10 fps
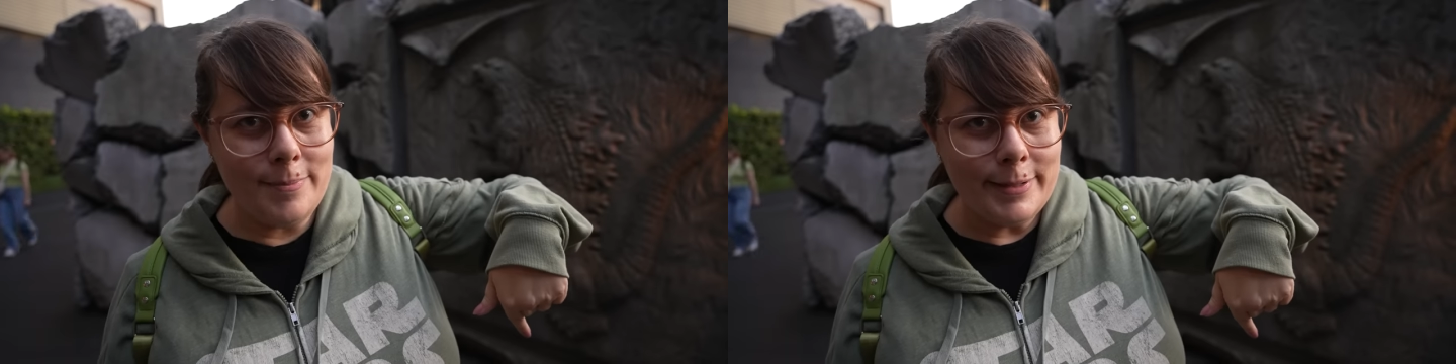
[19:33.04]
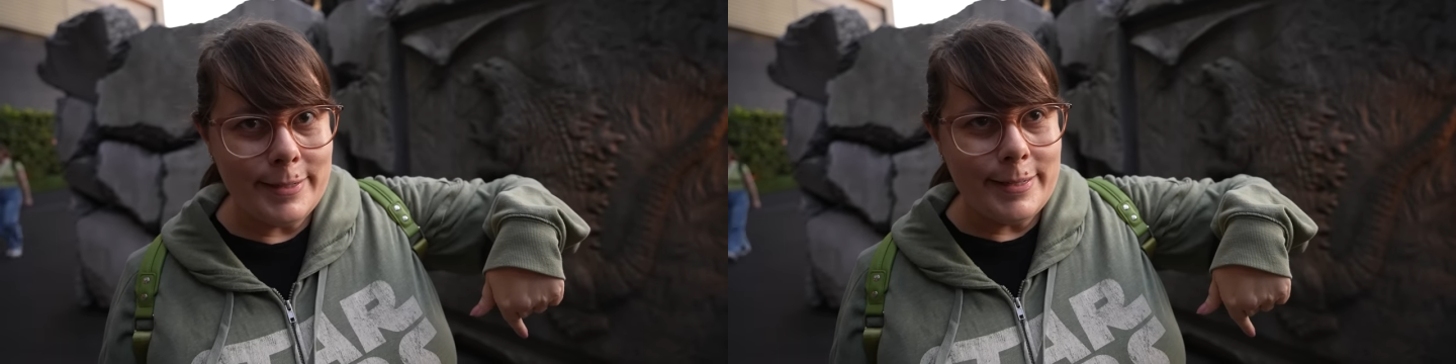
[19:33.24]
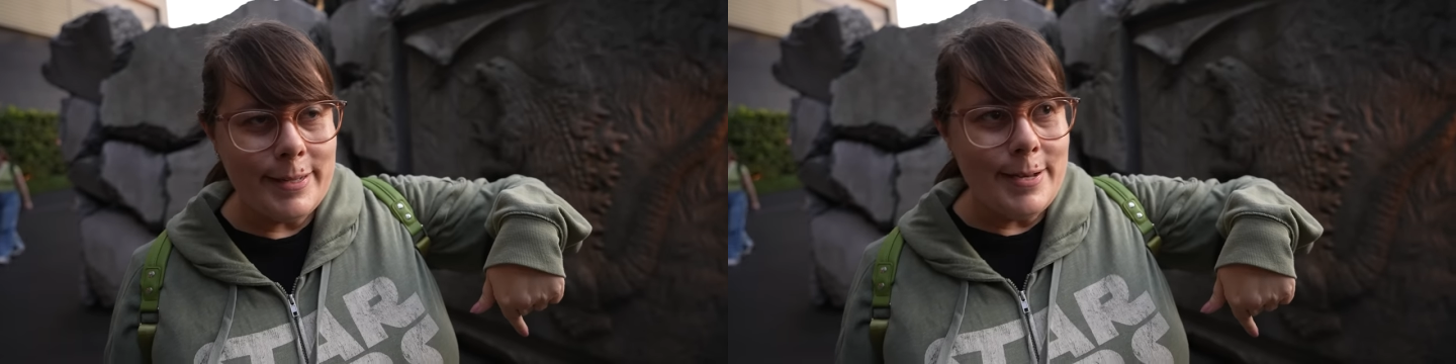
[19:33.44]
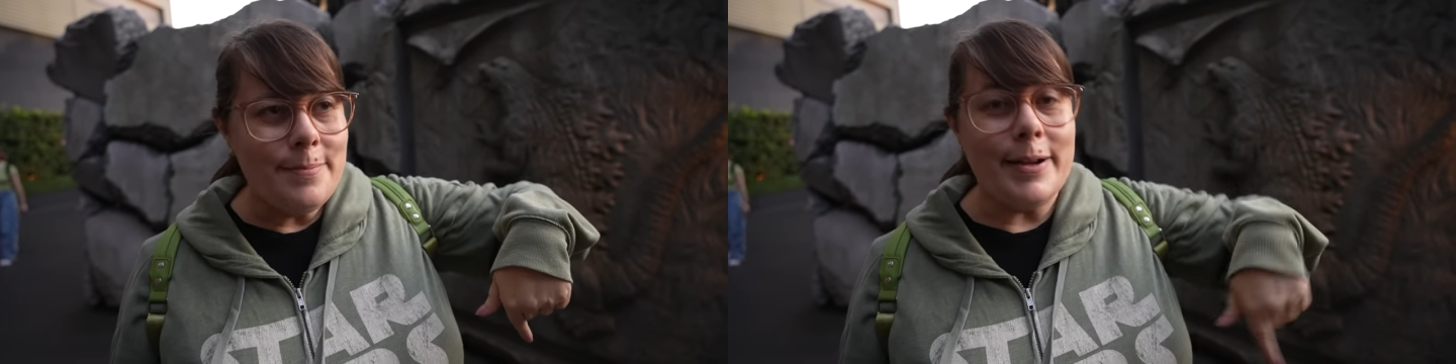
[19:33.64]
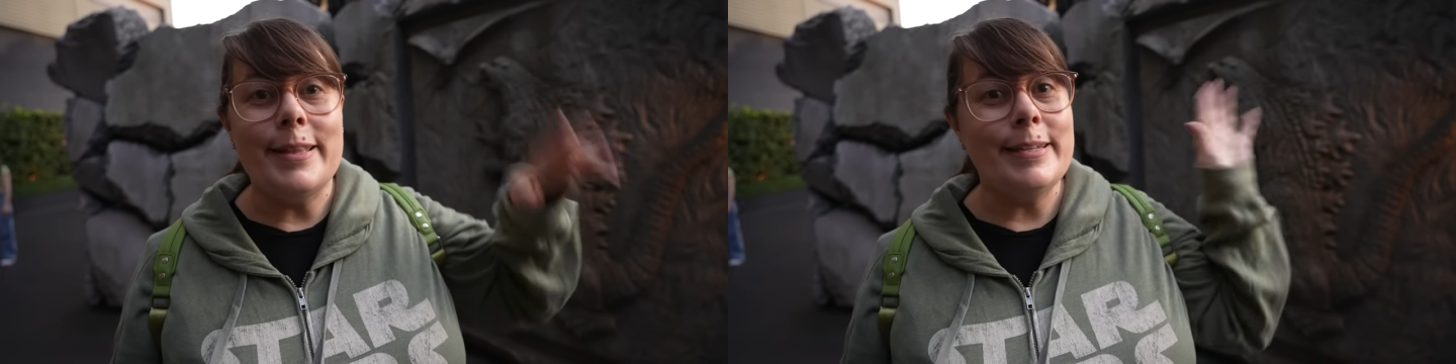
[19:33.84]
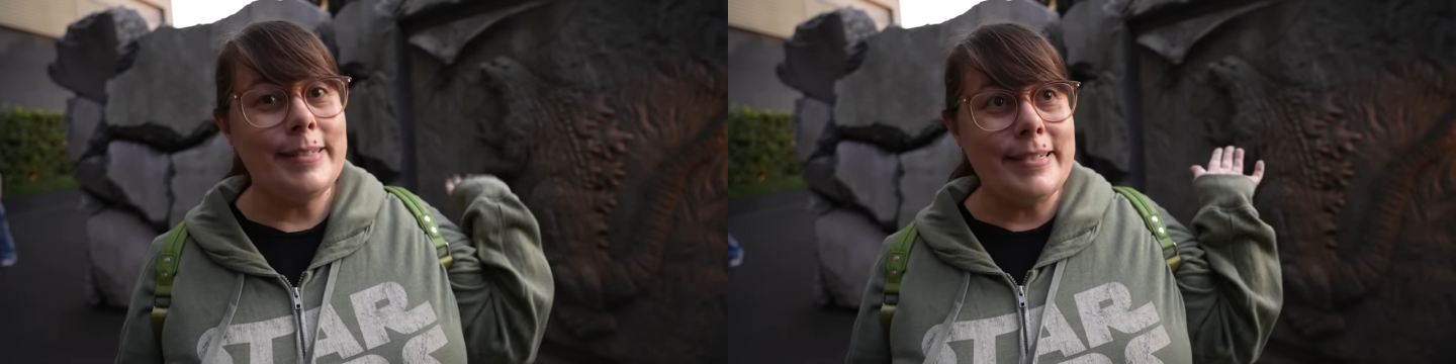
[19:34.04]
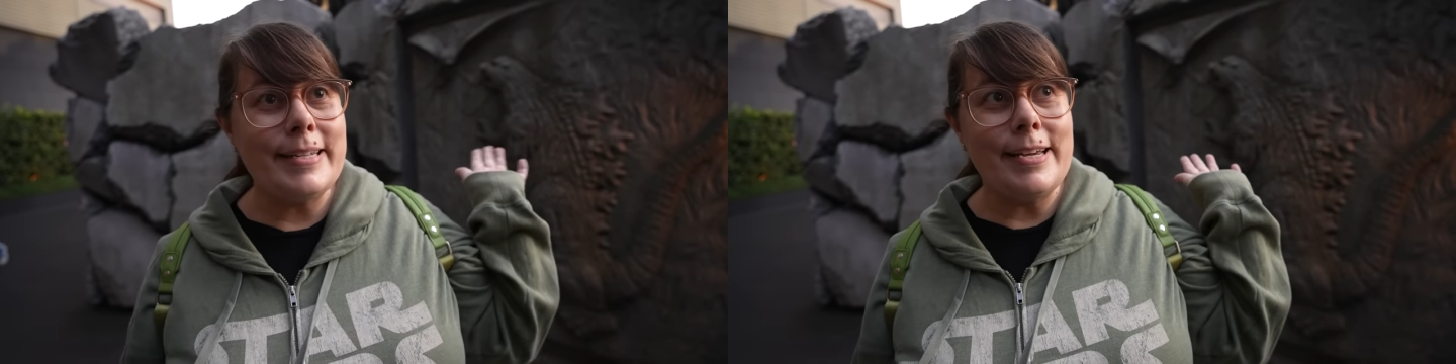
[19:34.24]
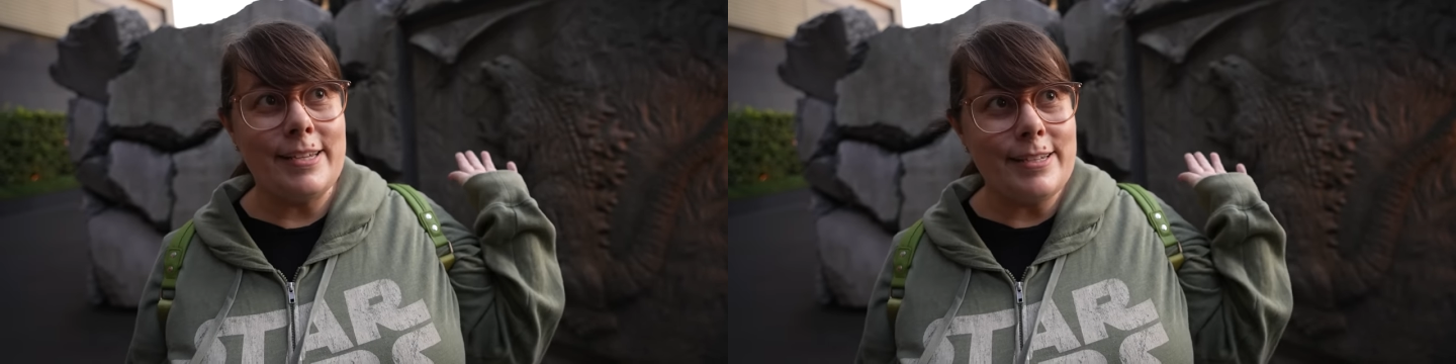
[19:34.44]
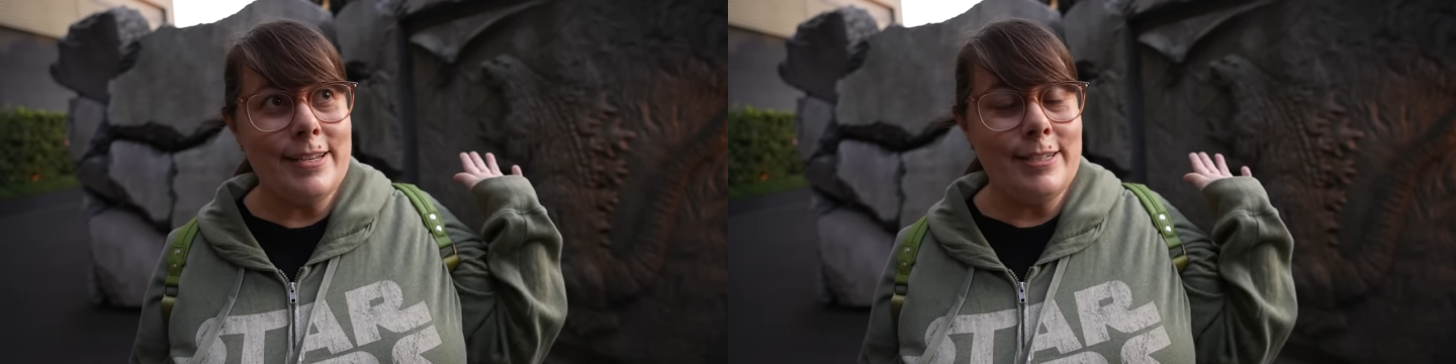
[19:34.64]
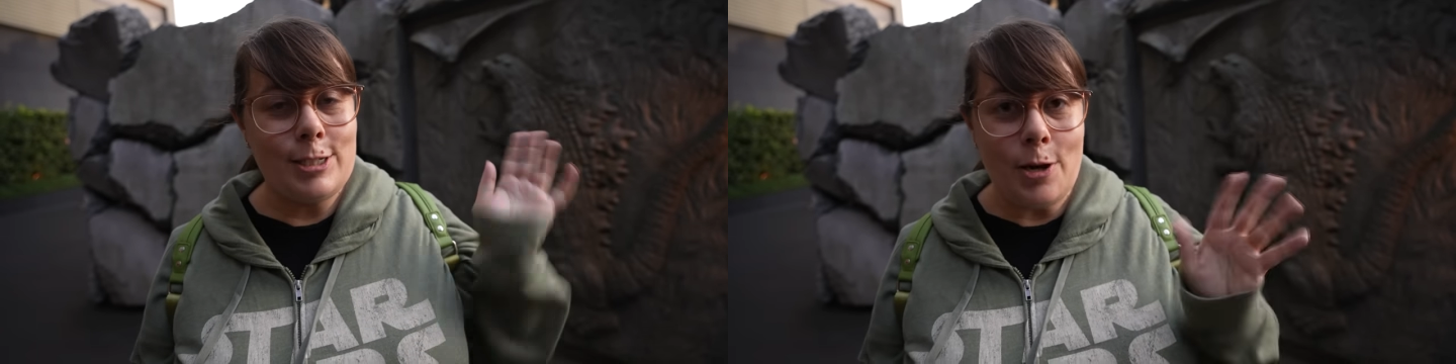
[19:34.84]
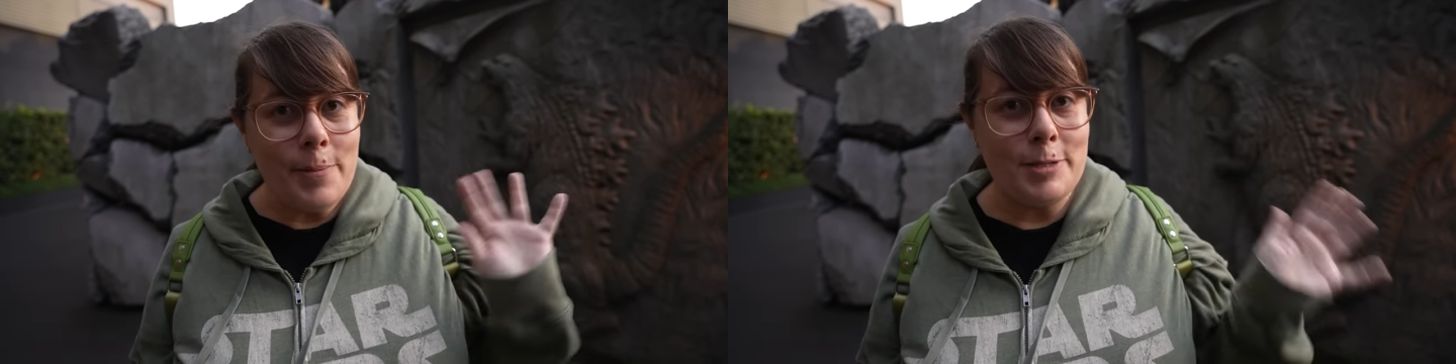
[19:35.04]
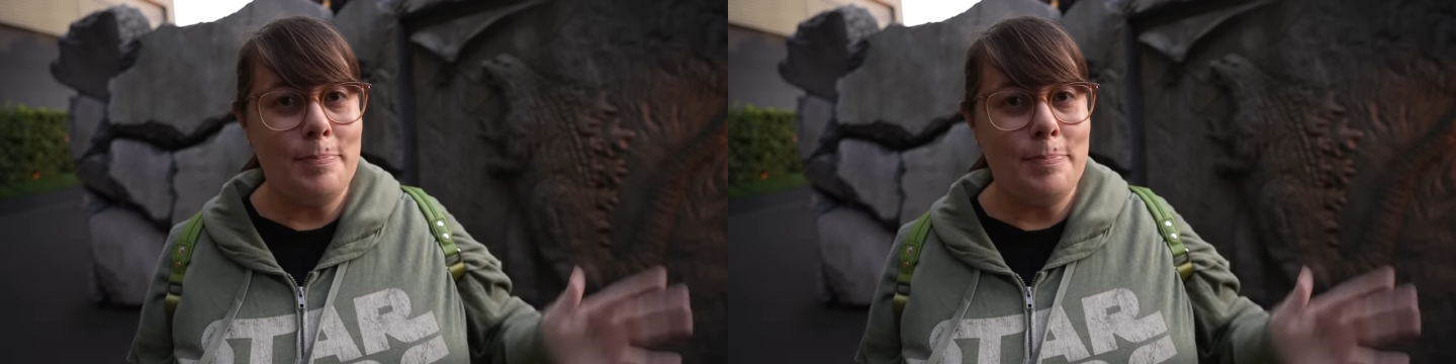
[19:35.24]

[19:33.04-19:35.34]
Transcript: Yeah. But this is like, it's so much